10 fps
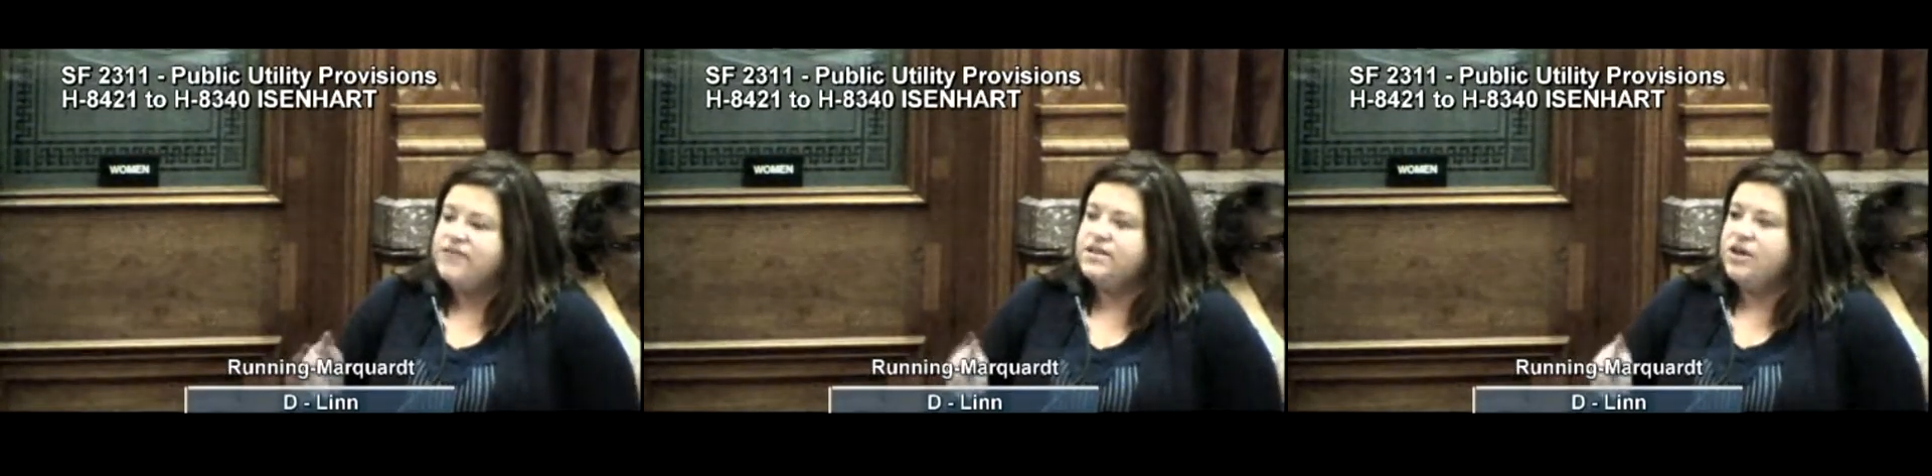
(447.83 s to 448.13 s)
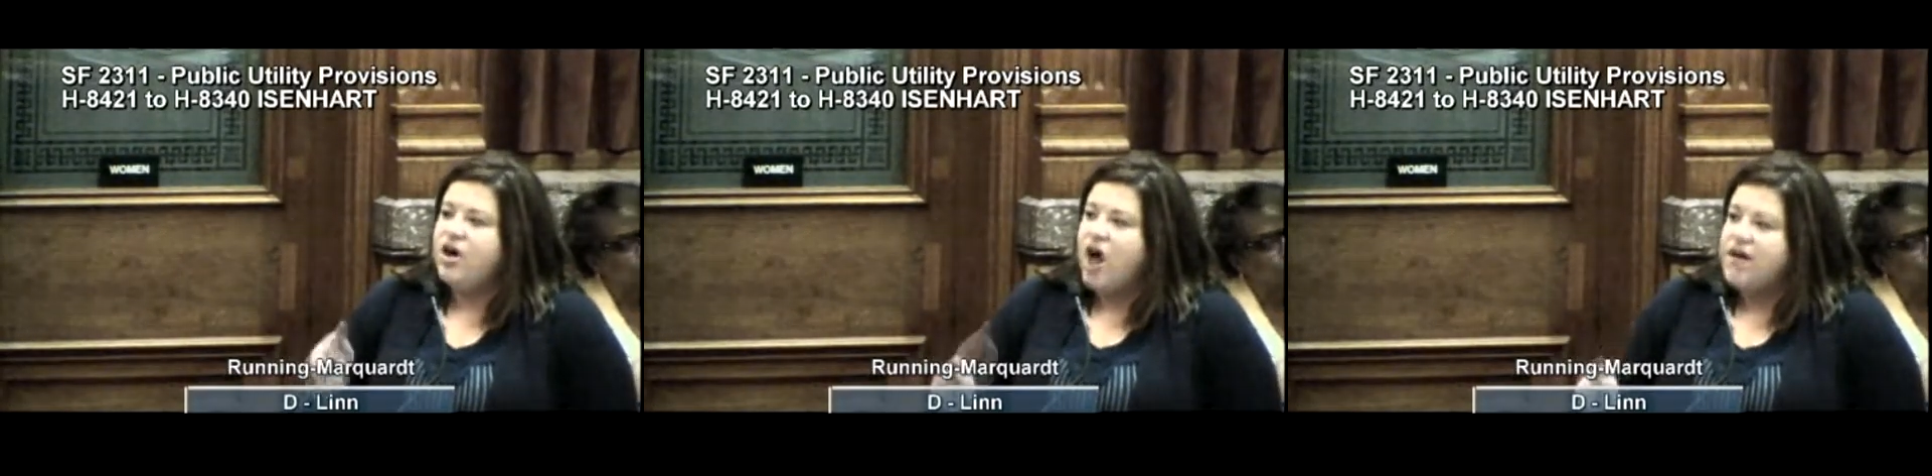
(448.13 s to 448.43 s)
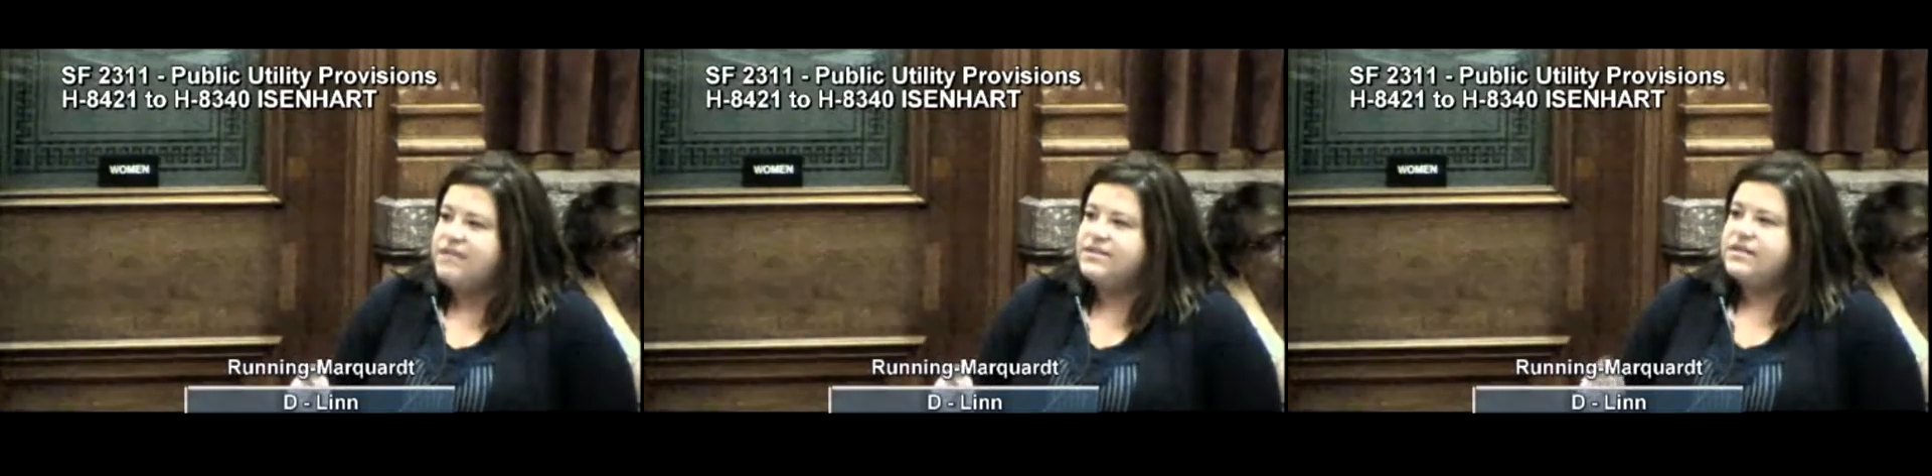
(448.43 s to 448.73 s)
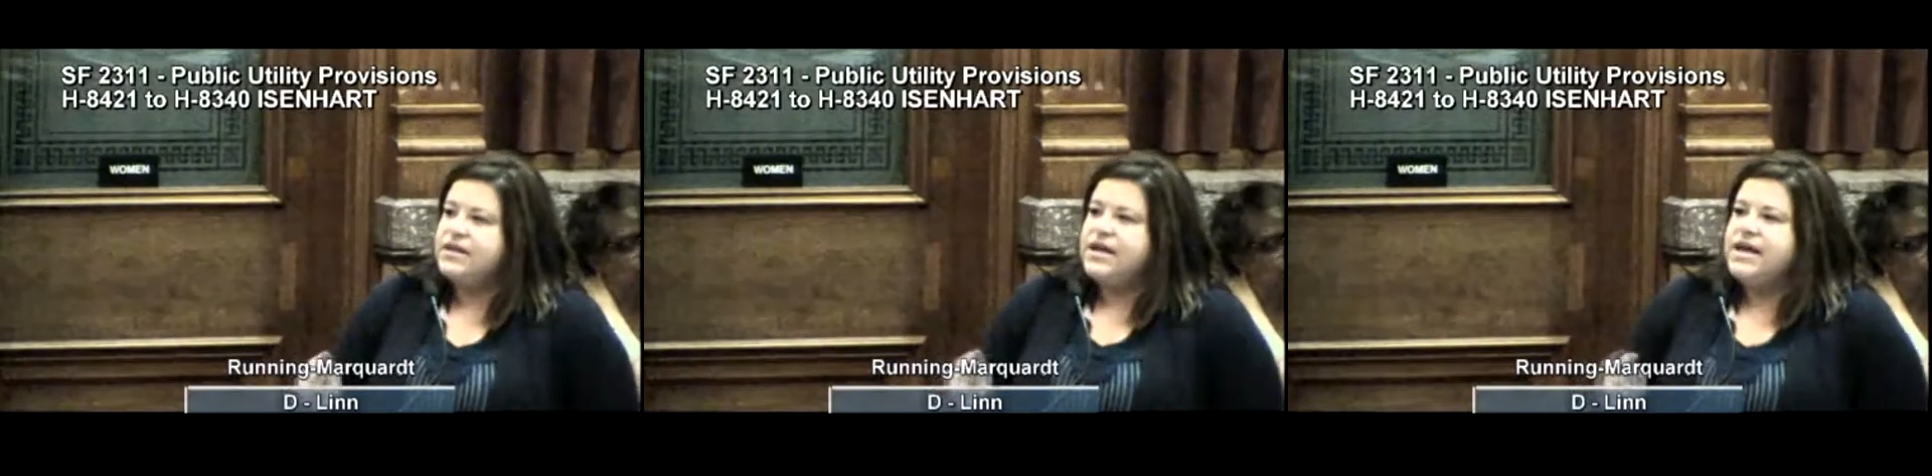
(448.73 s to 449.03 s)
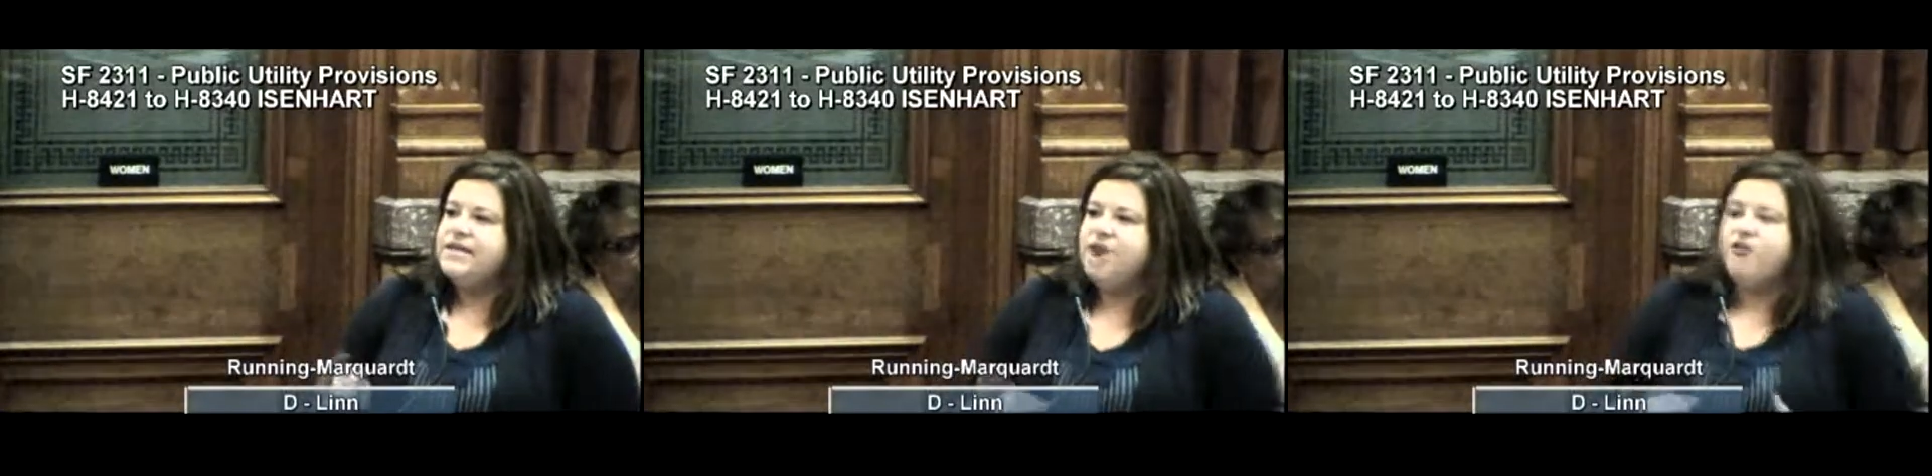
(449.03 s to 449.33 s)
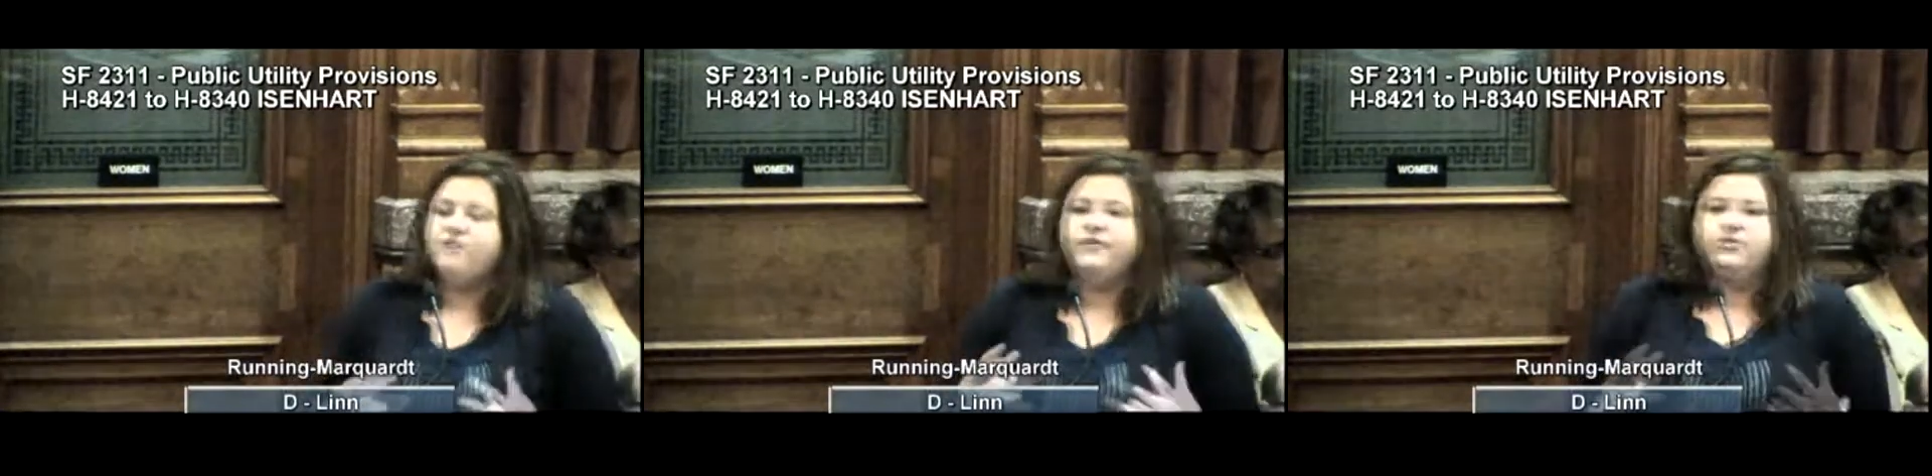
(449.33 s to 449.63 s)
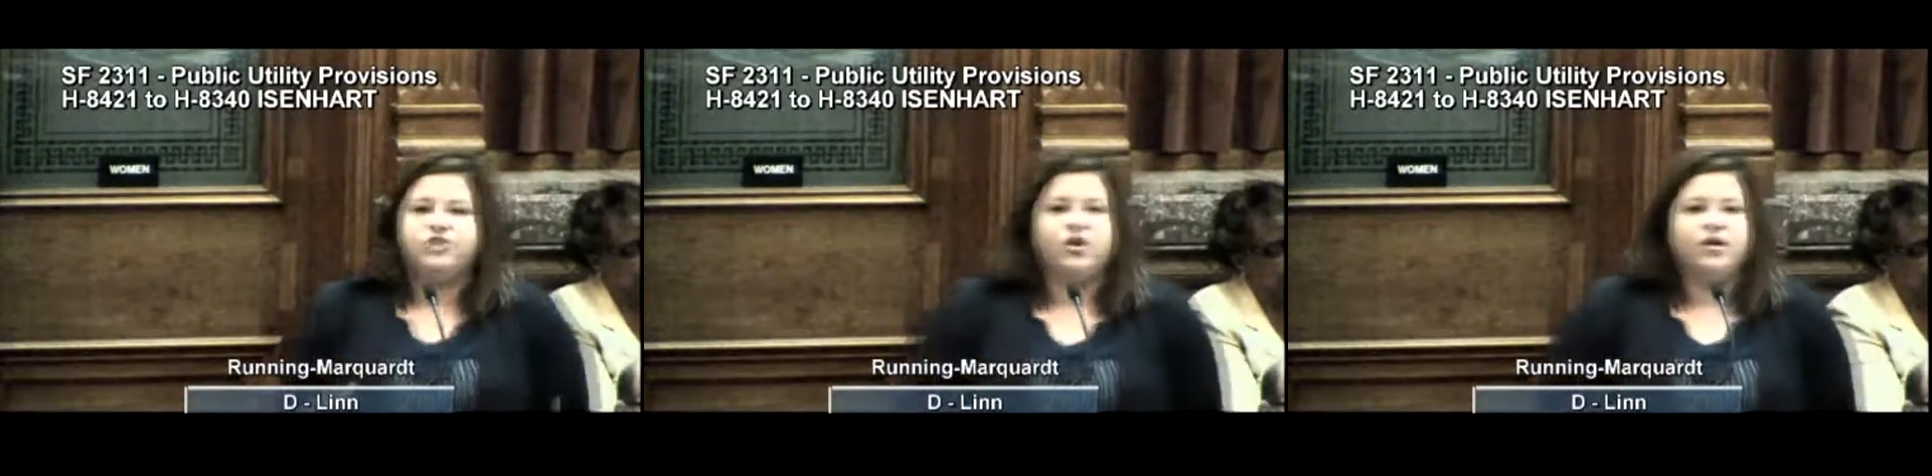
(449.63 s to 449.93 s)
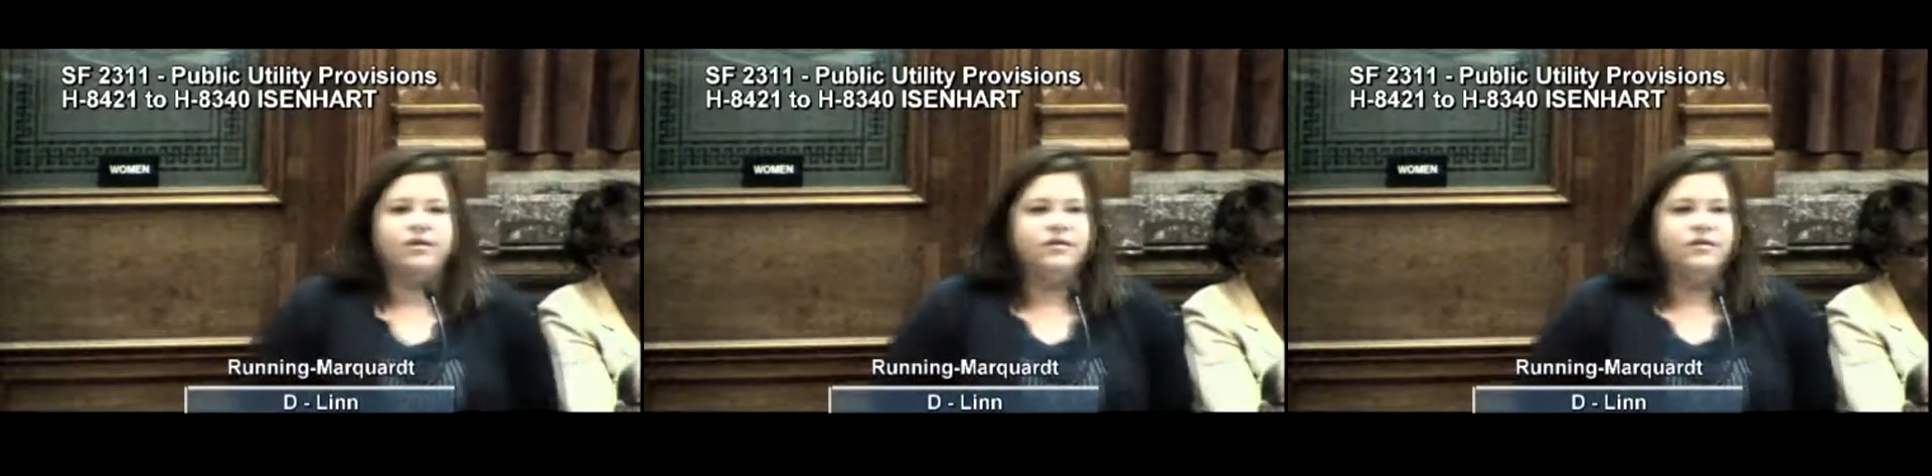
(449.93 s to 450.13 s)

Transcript: it's going to cost is our future.